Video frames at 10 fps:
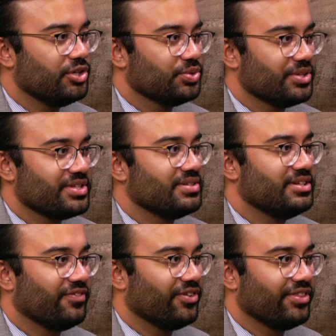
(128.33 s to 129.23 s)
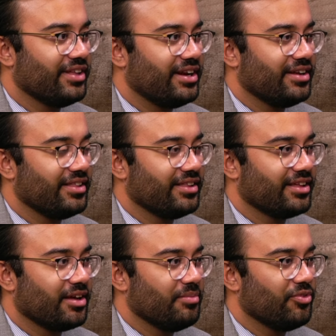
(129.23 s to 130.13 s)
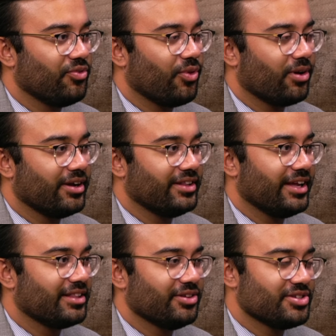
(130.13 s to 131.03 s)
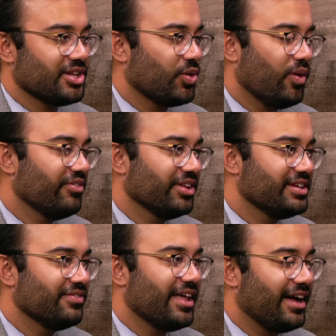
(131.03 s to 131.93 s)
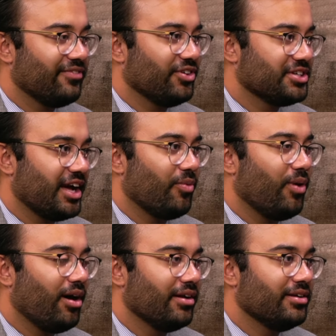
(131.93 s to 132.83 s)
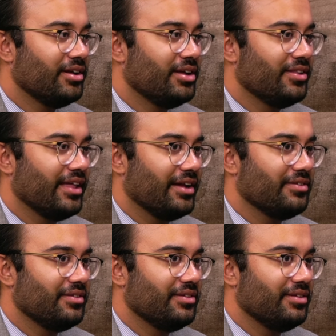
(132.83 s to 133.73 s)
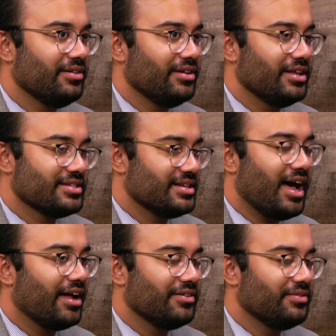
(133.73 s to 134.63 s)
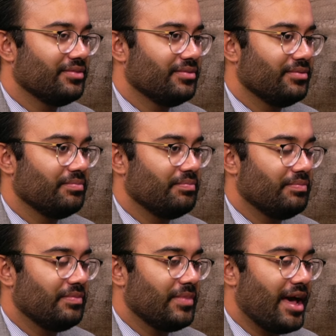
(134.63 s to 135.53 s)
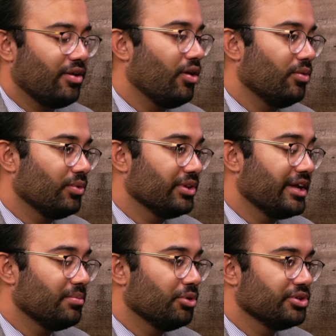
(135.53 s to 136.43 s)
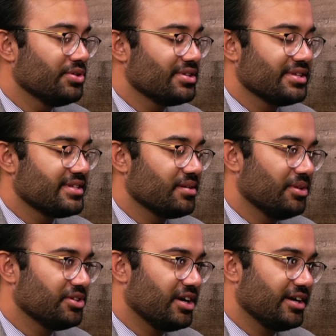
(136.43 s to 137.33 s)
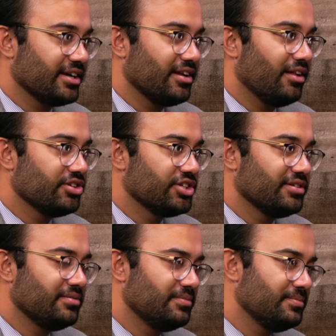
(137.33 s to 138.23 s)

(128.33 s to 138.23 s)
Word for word: which was different than anything we'd come before. And like there's an equivalent of that for Taiwan that is not at all relatable to existing military technology.